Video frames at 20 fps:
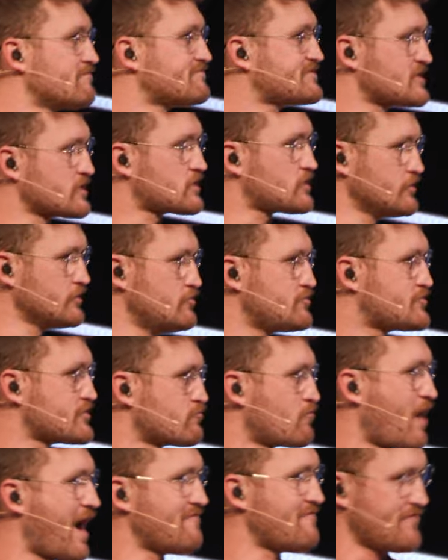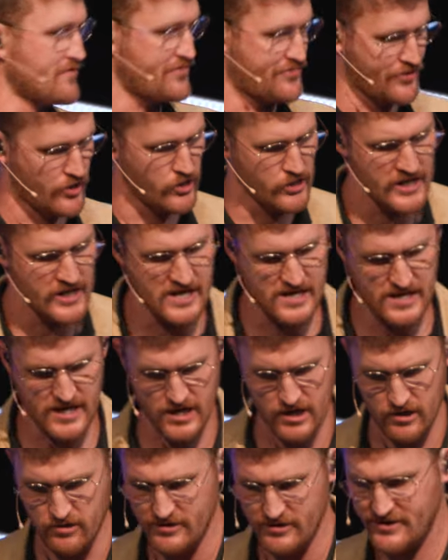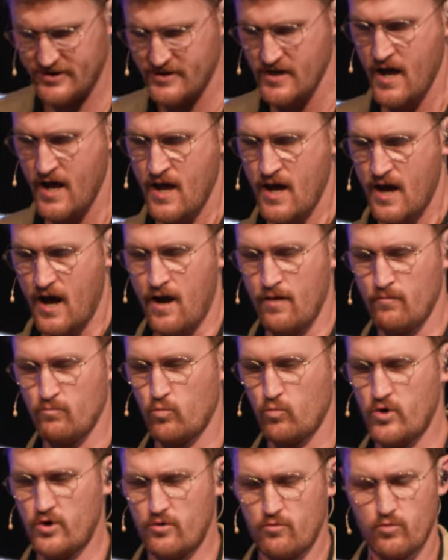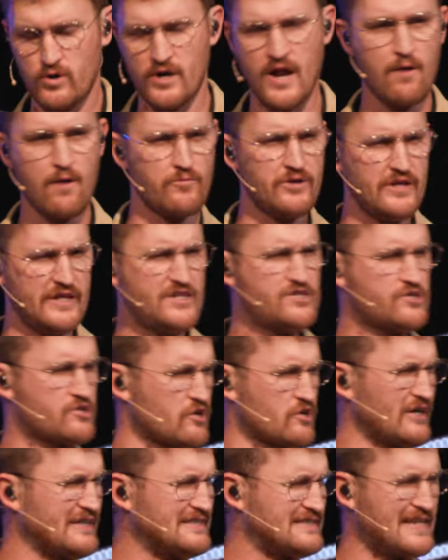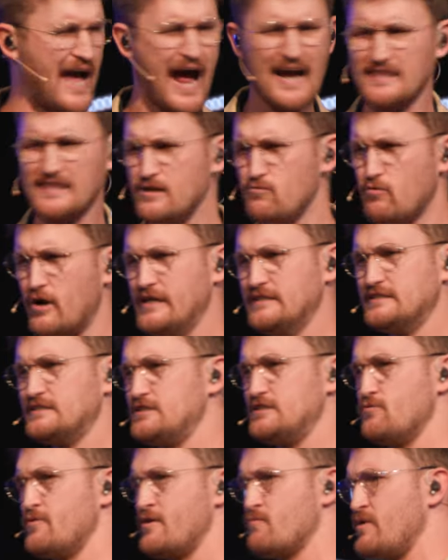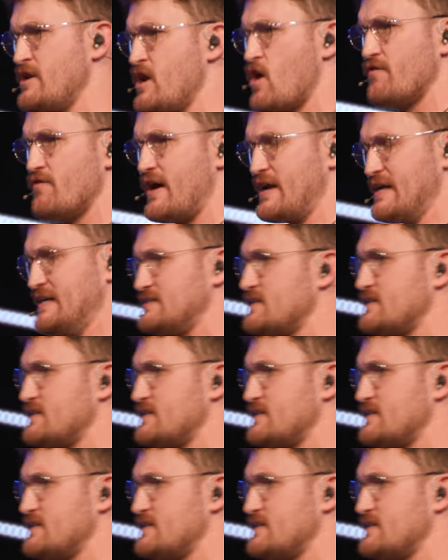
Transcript: seclusion, right, for thirty years. Um, we're, we're not really sure exactly what he's doing. We know that he's